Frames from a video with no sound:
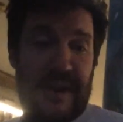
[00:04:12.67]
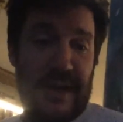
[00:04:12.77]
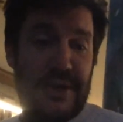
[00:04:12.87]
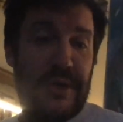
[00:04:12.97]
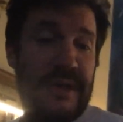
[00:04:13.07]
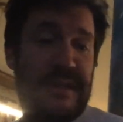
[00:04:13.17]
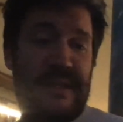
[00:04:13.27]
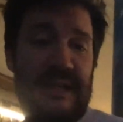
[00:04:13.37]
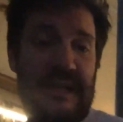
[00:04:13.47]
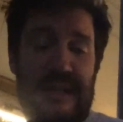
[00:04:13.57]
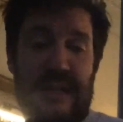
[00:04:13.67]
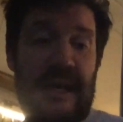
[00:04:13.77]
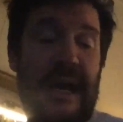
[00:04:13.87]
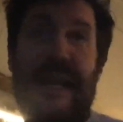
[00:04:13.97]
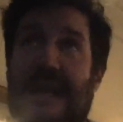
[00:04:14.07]
countries.
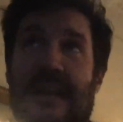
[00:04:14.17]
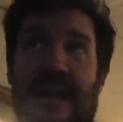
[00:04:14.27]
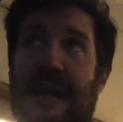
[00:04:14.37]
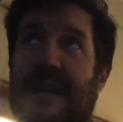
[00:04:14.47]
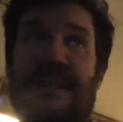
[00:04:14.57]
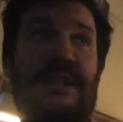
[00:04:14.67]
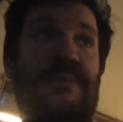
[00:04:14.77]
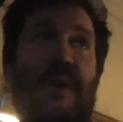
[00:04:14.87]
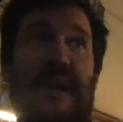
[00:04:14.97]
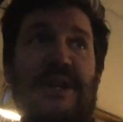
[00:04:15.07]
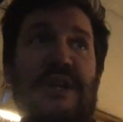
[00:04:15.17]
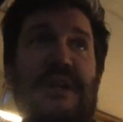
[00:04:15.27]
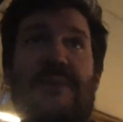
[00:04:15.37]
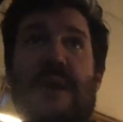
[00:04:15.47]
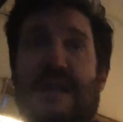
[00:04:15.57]
I get a lot of
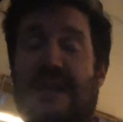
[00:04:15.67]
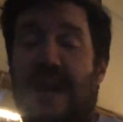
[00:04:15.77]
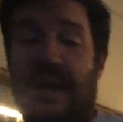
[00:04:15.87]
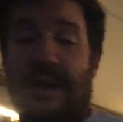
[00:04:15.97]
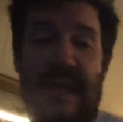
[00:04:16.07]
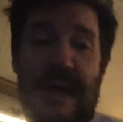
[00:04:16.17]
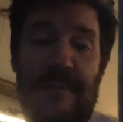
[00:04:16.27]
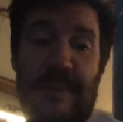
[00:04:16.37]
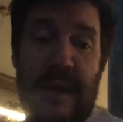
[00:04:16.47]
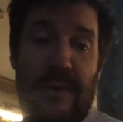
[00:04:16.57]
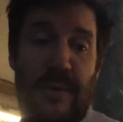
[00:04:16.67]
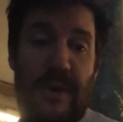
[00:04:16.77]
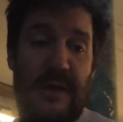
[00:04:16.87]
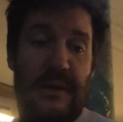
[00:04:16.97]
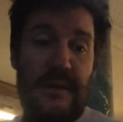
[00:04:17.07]
inspiration when I talk with them about
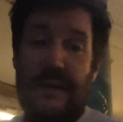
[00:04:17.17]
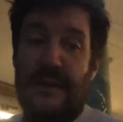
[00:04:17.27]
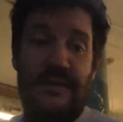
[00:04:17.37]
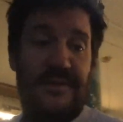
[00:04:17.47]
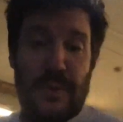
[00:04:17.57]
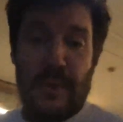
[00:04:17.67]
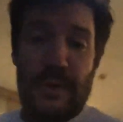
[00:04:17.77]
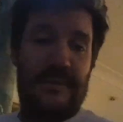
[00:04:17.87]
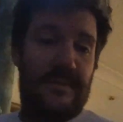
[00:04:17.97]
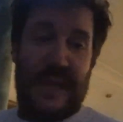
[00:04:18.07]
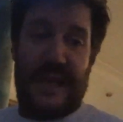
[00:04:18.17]
what food they